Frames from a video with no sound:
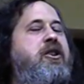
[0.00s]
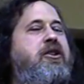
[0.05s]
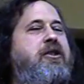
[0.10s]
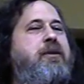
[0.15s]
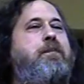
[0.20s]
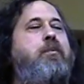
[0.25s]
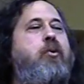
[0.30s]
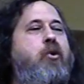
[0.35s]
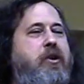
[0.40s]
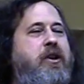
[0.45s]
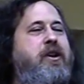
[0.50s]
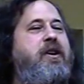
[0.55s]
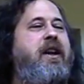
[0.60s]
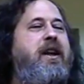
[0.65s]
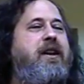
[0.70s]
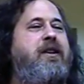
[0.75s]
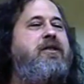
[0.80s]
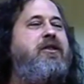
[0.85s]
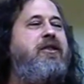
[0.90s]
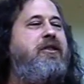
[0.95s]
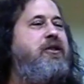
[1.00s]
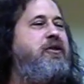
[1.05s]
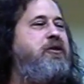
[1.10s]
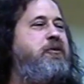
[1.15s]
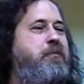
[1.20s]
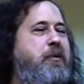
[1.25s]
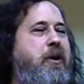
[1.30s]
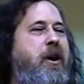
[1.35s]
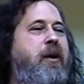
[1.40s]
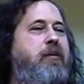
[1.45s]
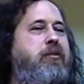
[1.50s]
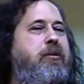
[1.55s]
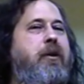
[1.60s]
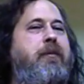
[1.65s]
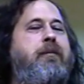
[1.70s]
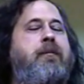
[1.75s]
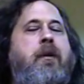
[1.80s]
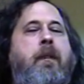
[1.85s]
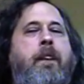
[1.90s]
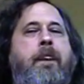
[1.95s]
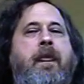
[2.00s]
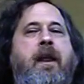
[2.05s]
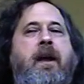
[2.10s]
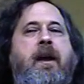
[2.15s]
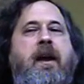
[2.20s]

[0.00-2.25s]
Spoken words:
to put an end to this problem,